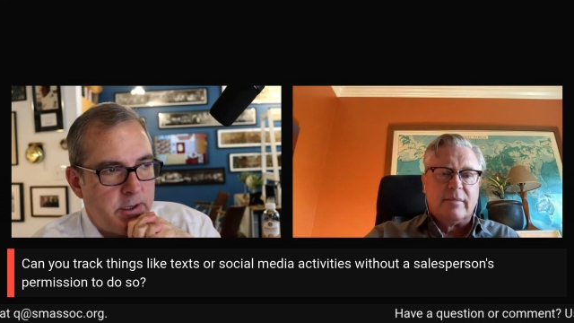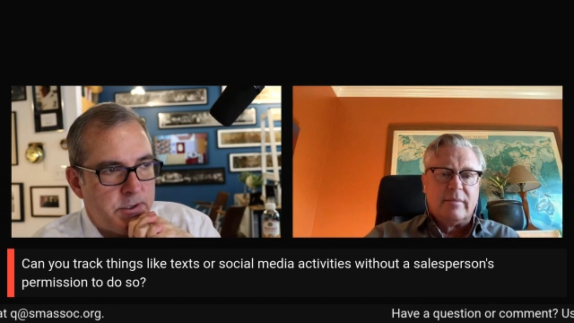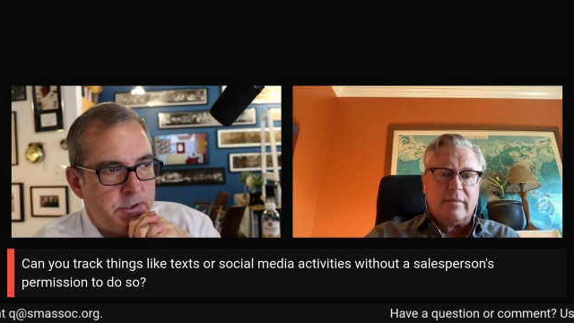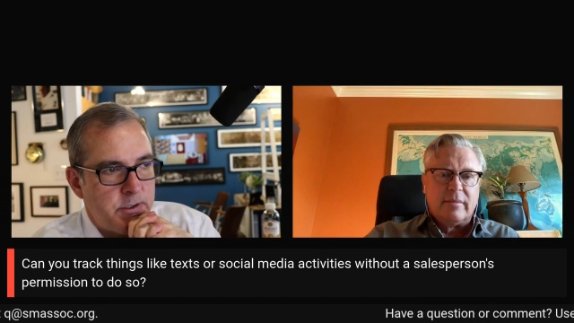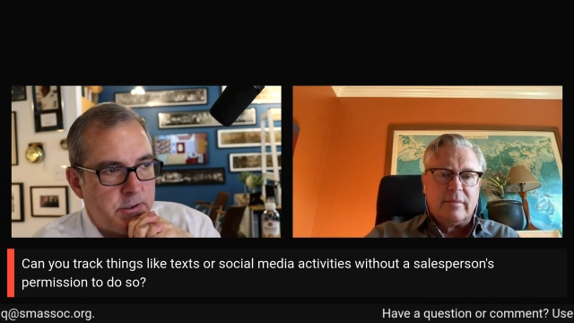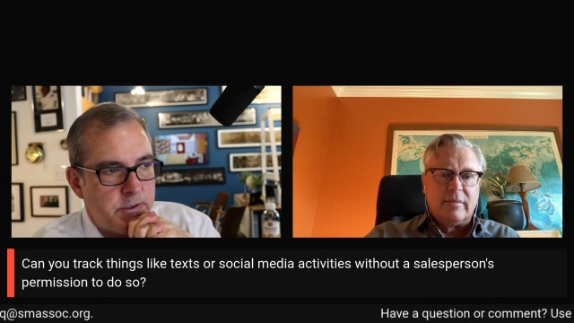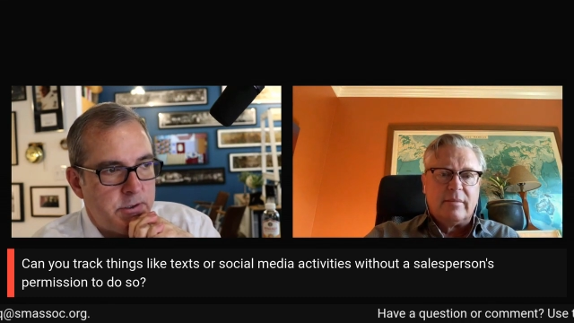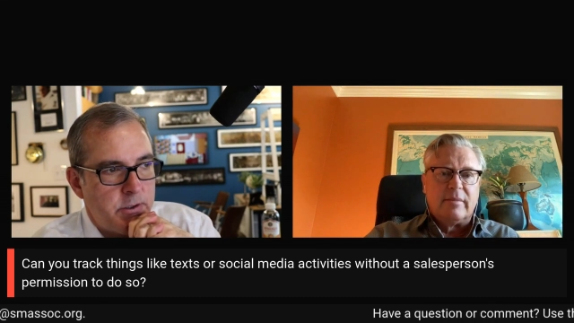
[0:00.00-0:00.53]
Speaker 1: of sense
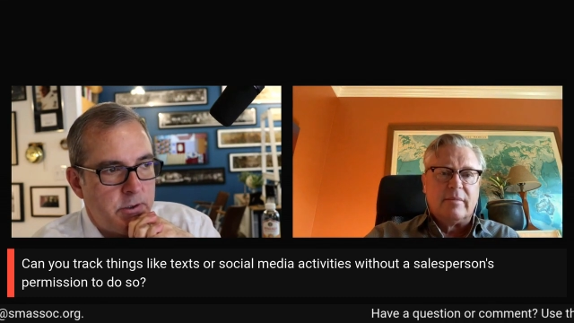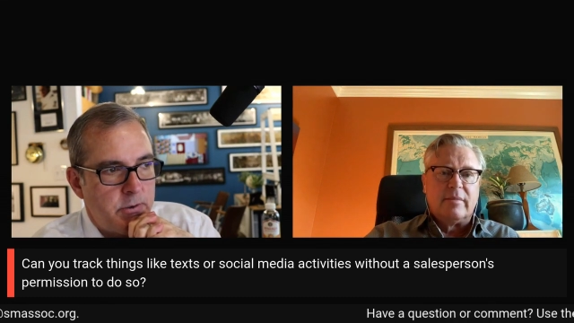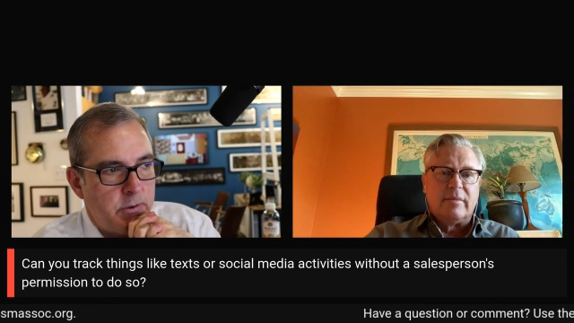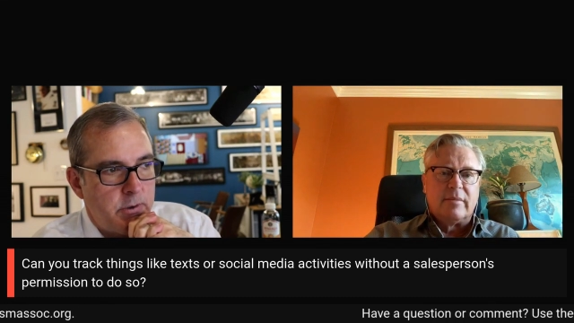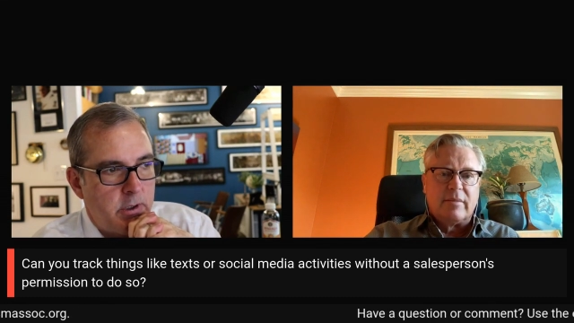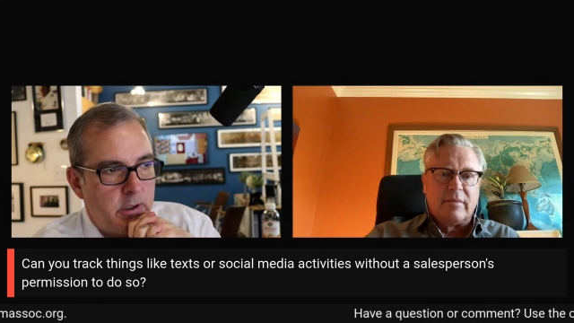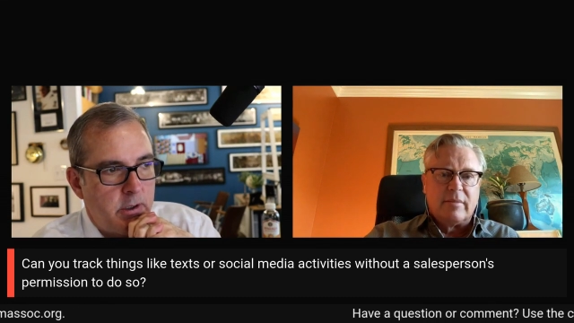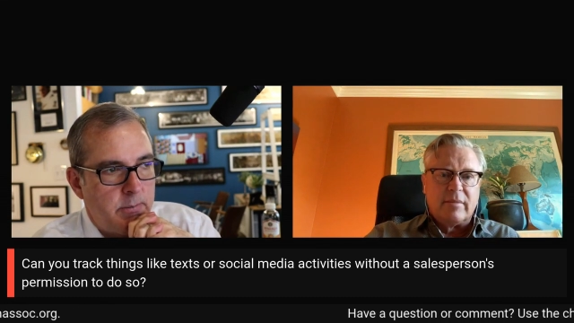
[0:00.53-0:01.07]
so
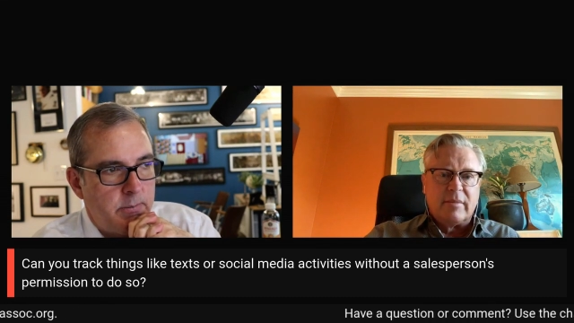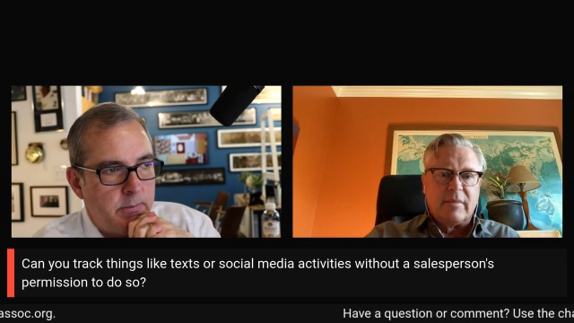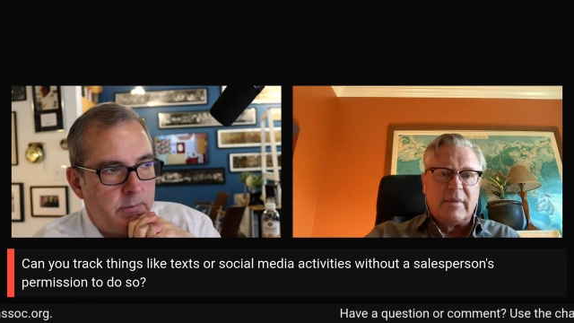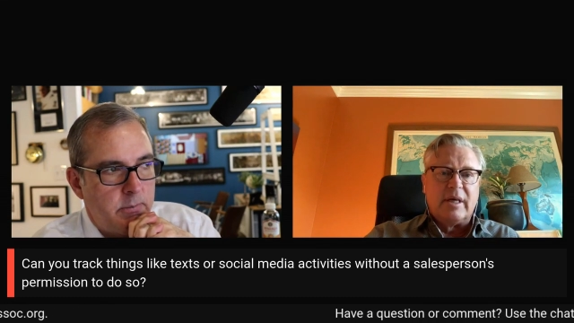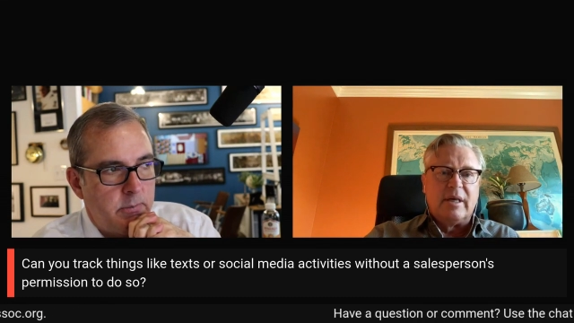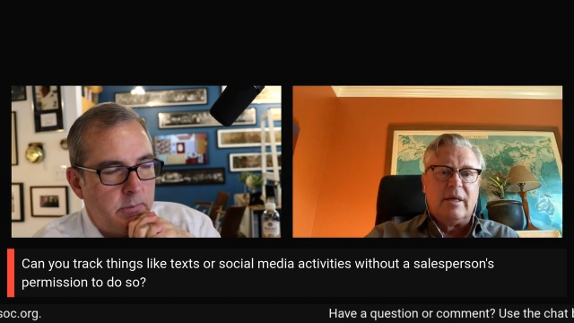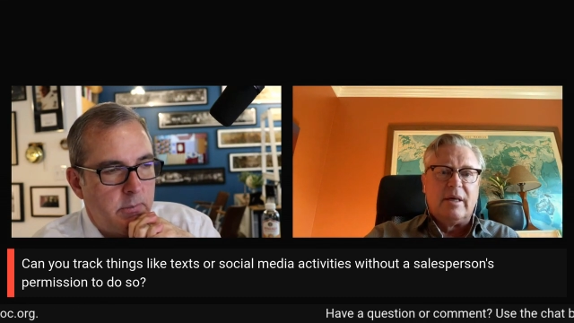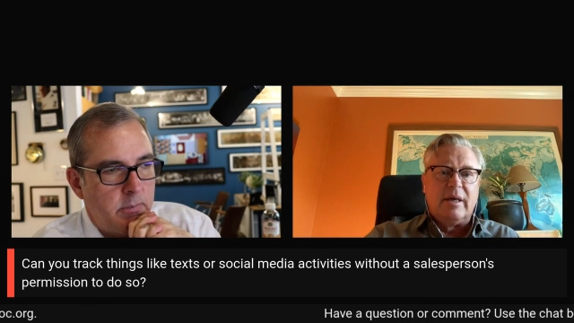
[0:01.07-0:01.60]
um
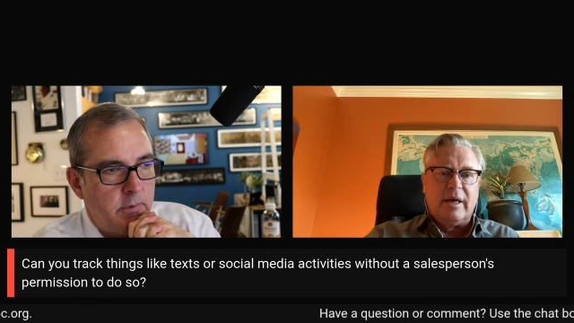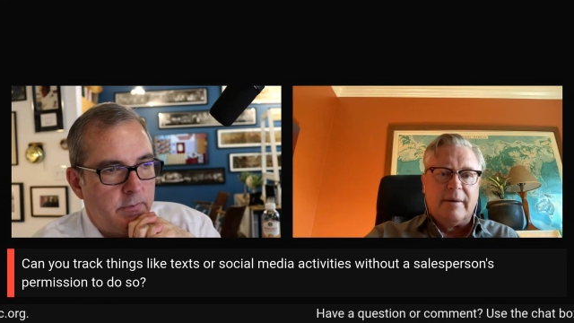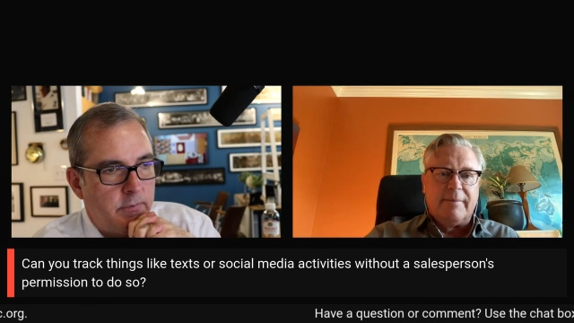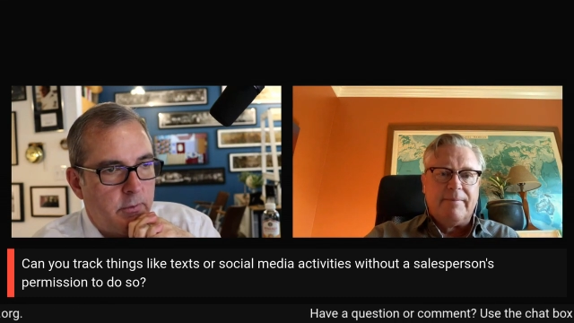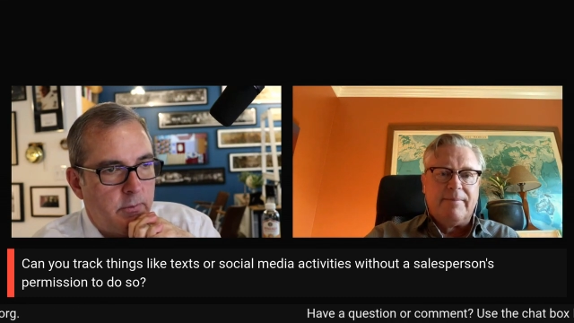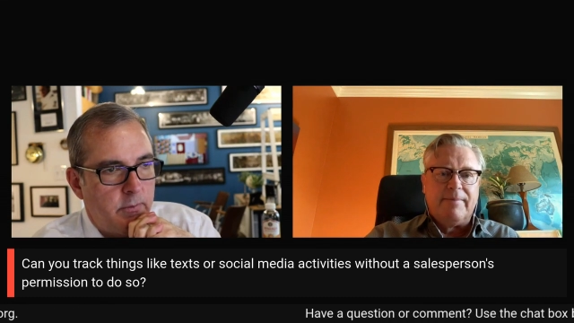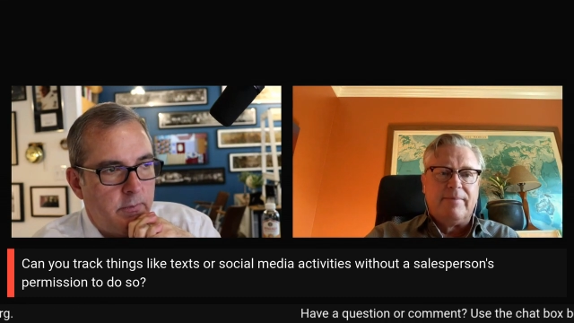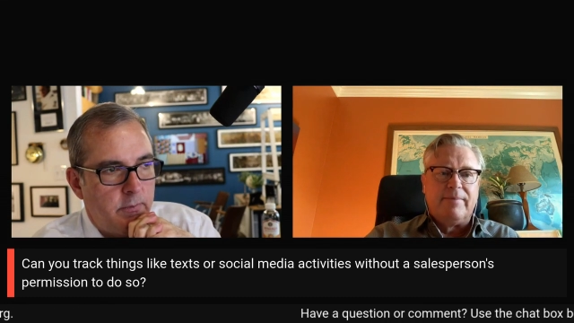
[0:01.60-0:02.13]
yeah. for